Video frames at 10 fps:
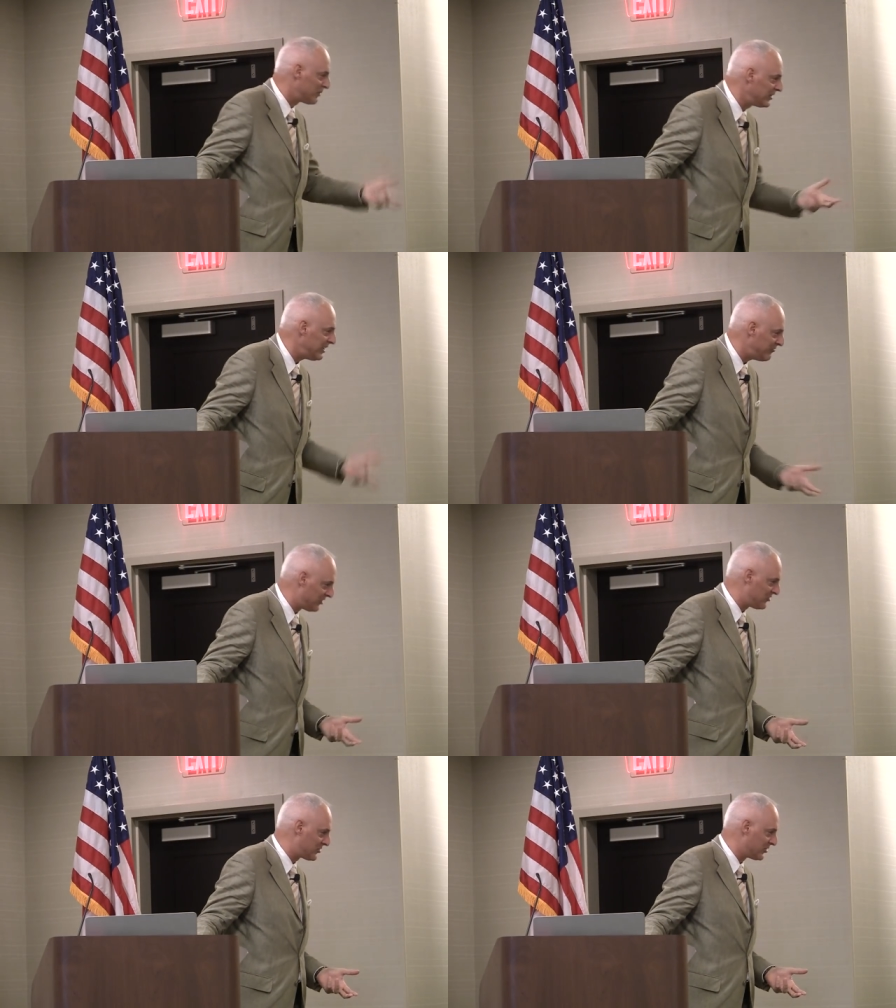
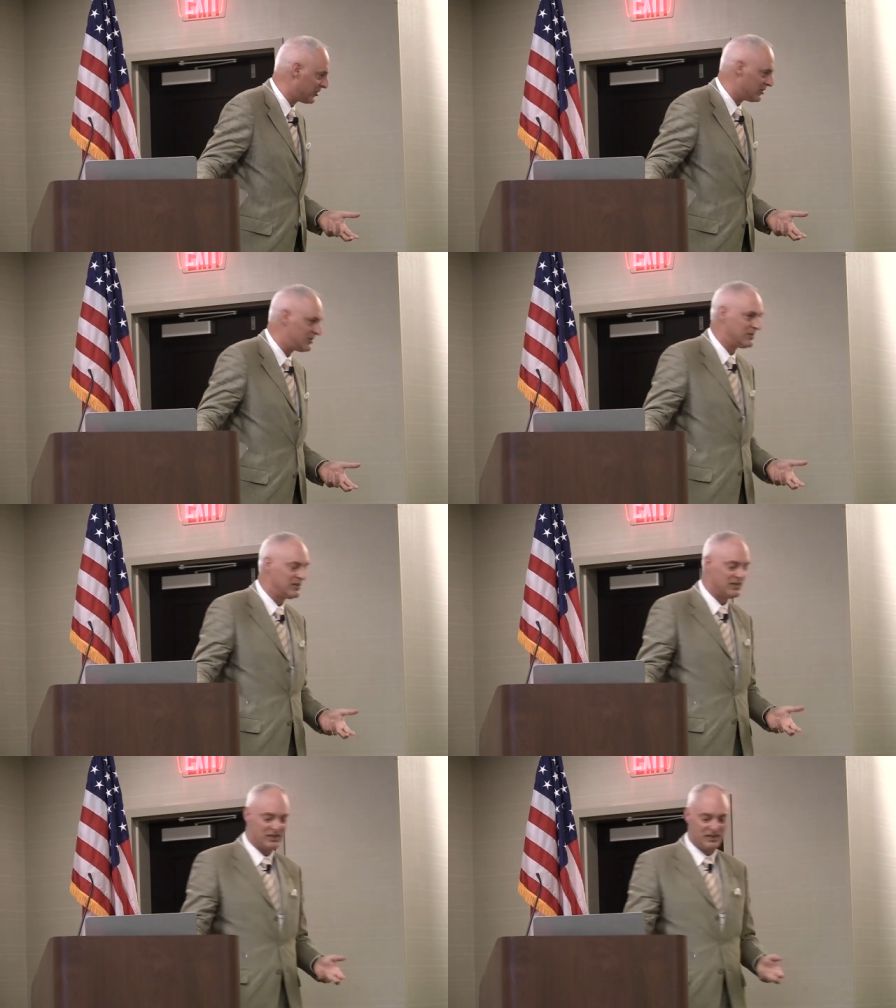believed as true.
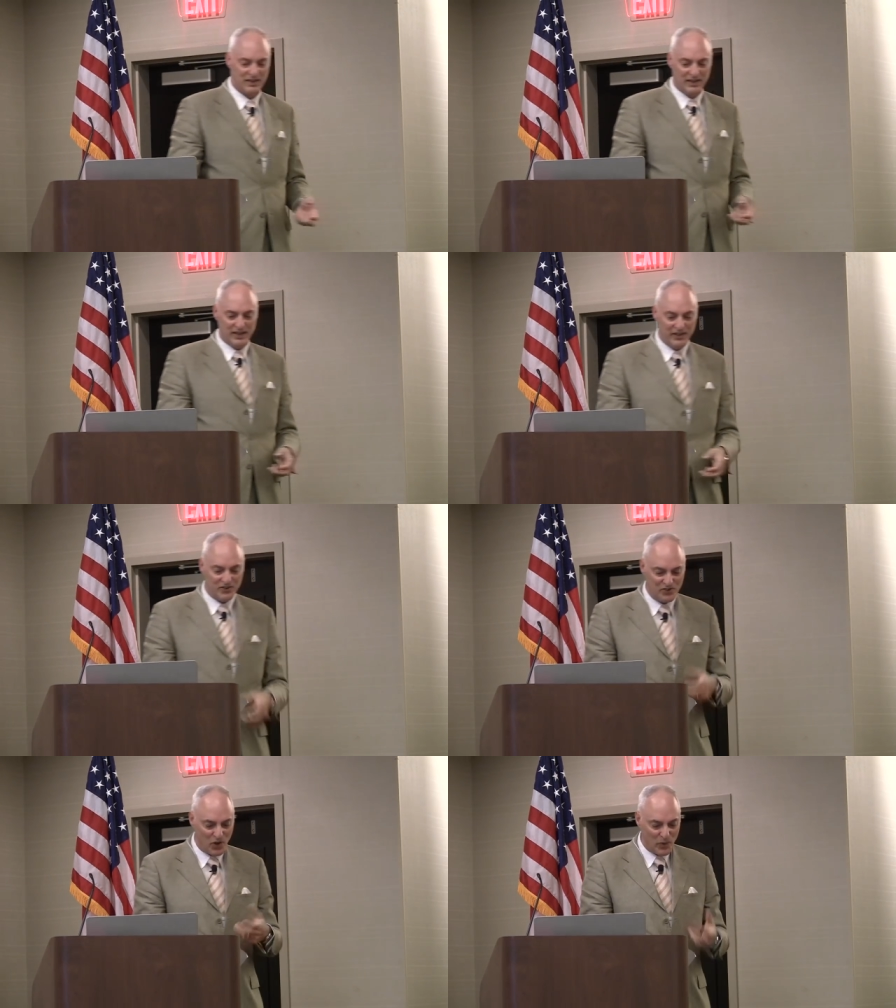And
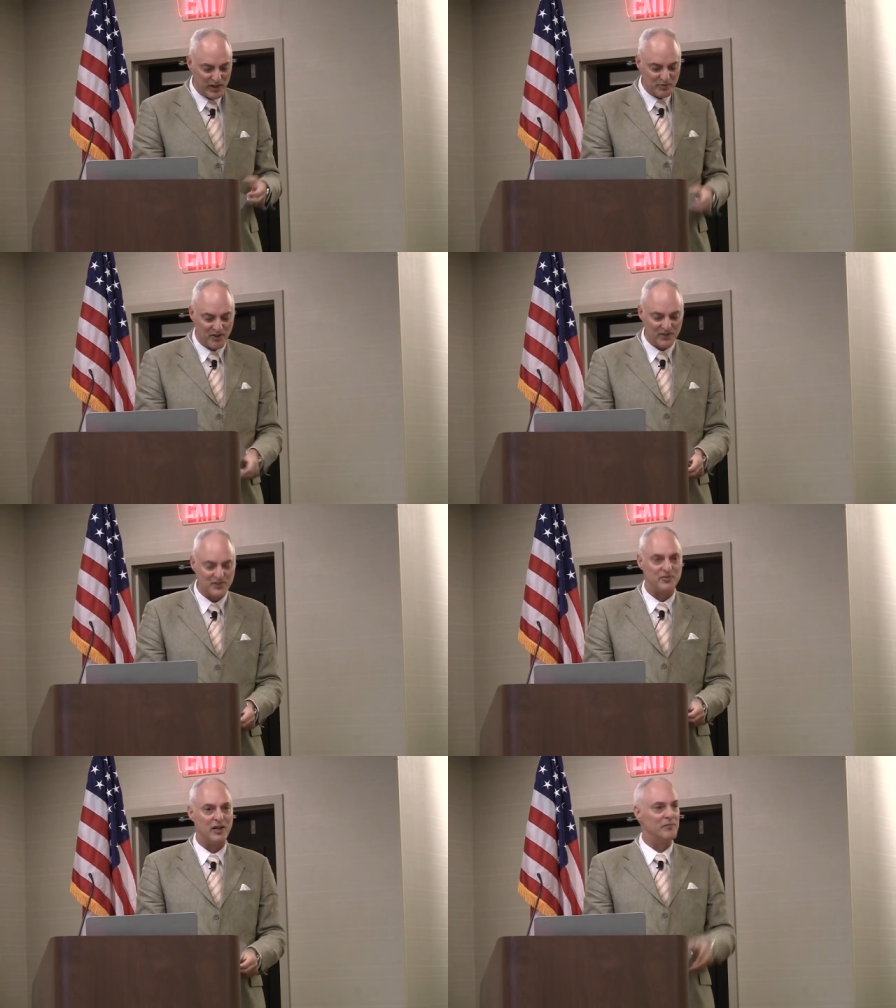there's no way to
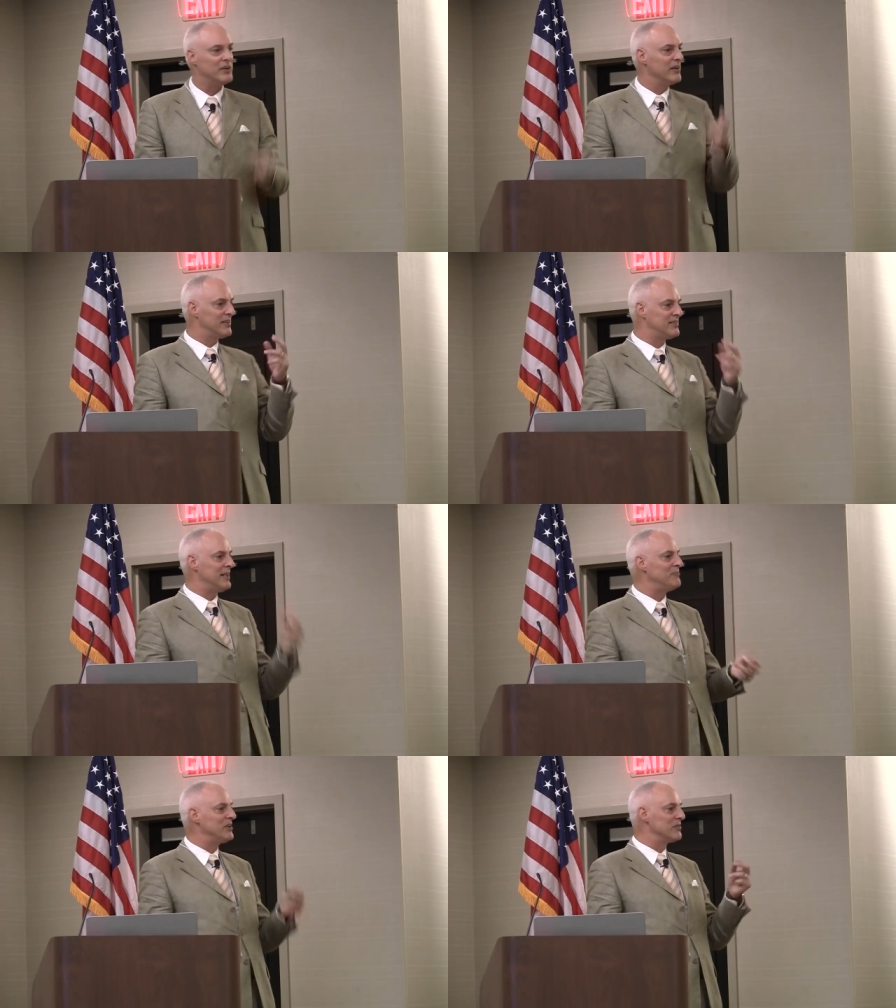falsify them. They're
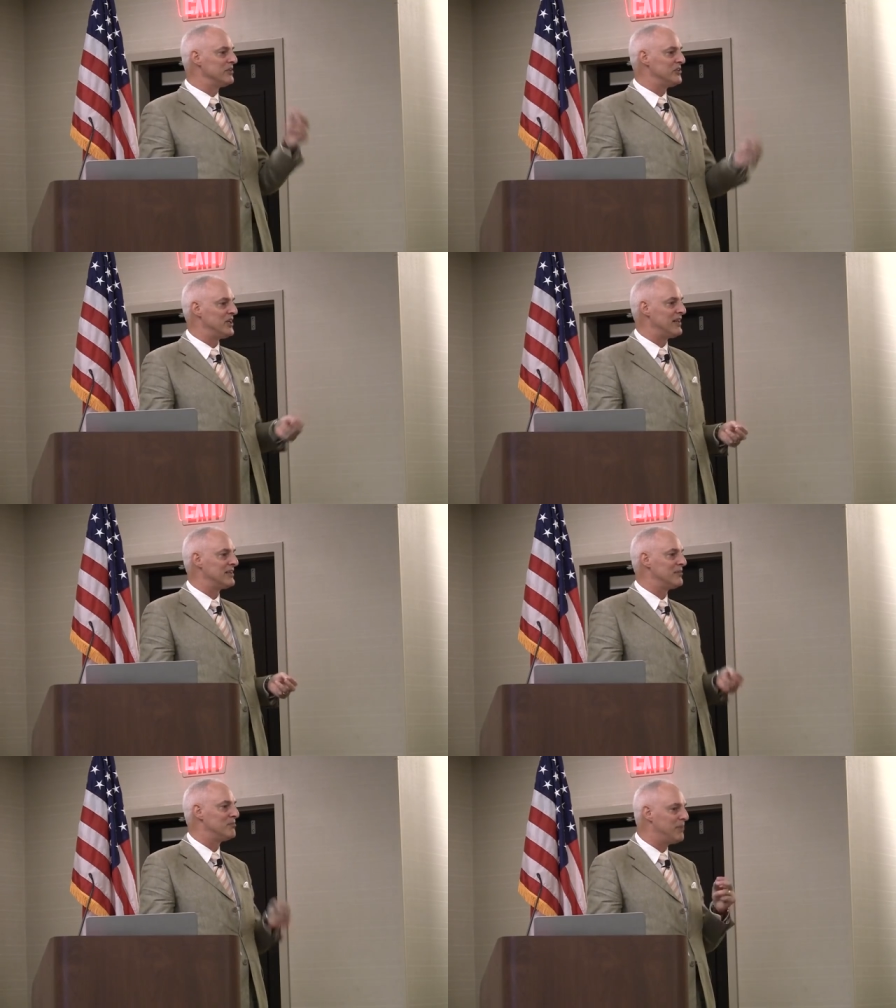accepted or
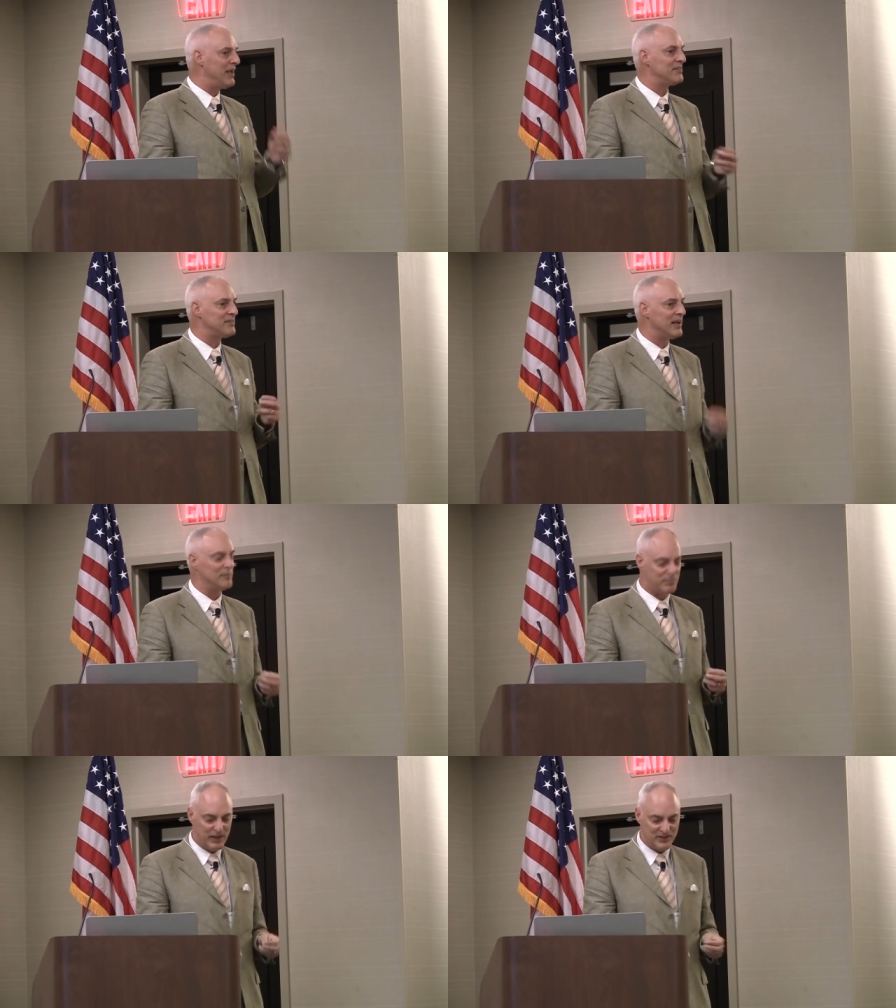rejected based
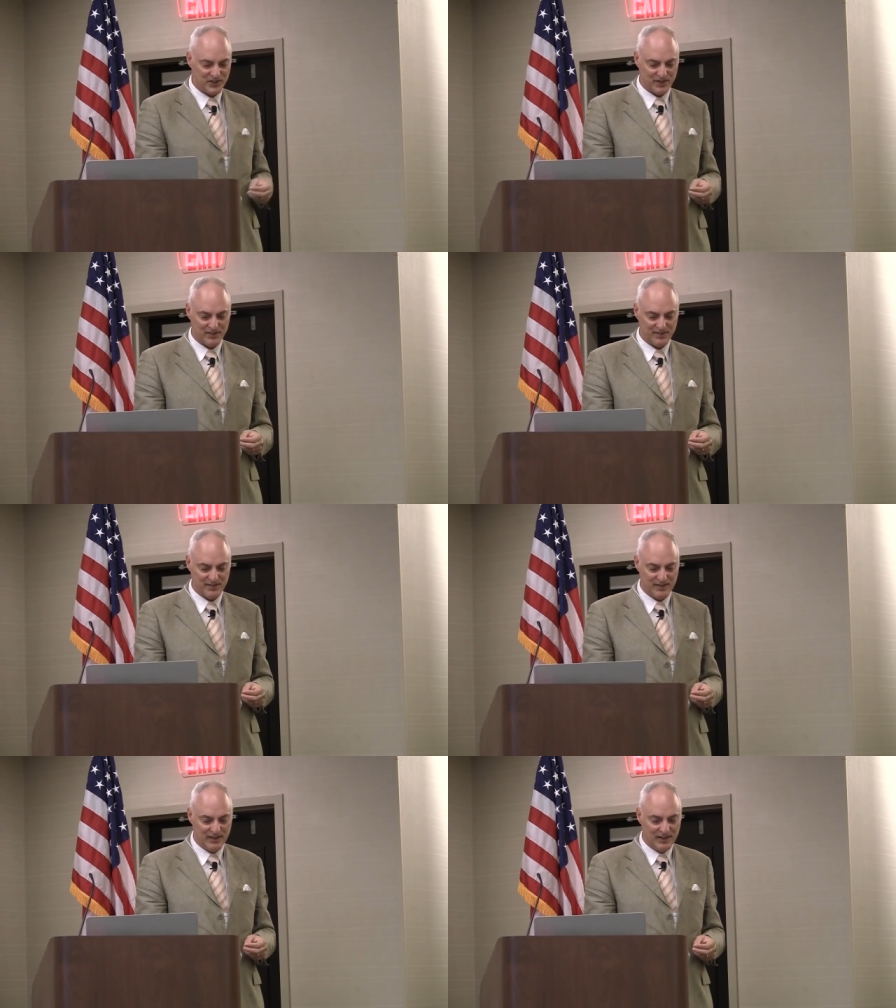on prejudice.